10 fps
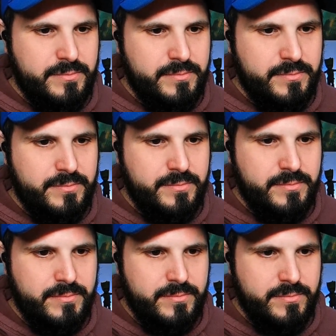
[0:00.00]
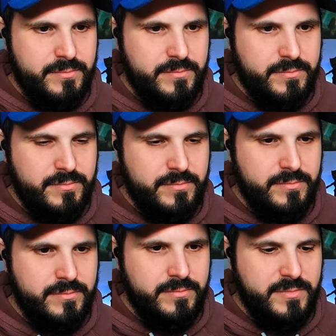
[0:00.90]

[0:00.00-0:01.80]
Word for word: maybe I wouldn't have to give up my spot.